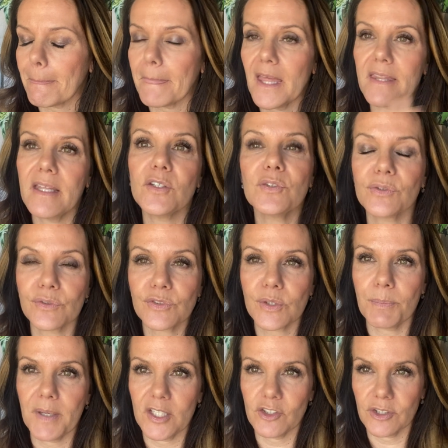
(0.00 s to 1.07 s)
And then you lose the
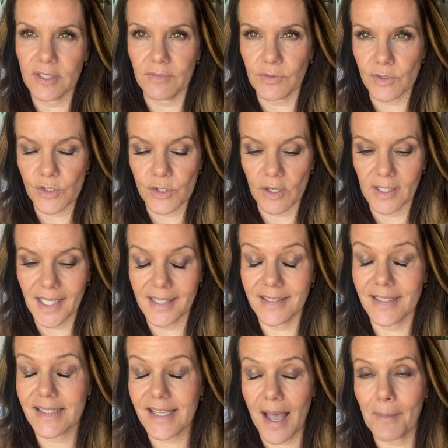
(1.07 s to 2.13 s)
page and you have to start. And
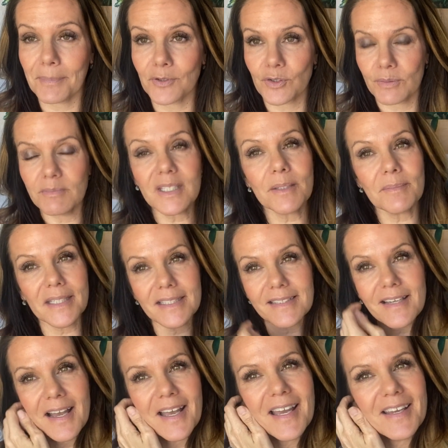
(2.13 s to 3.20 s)
it's happened to me many
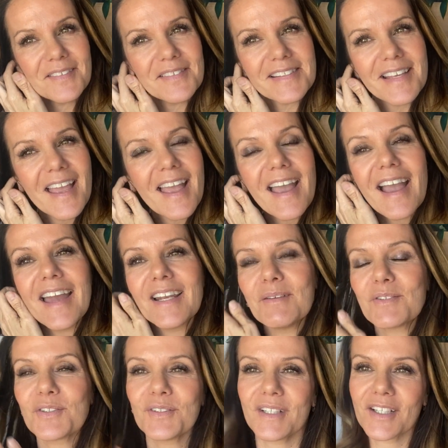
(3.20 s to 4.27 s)
times, and I'm
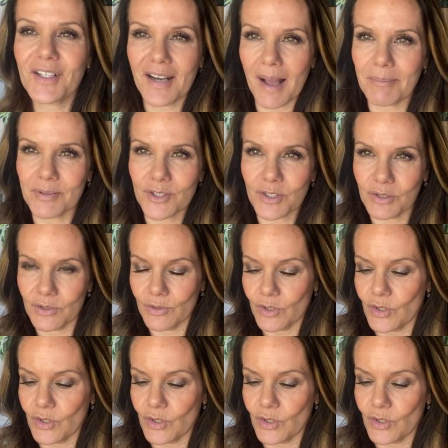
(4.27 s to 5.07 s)
sure it could happen to you.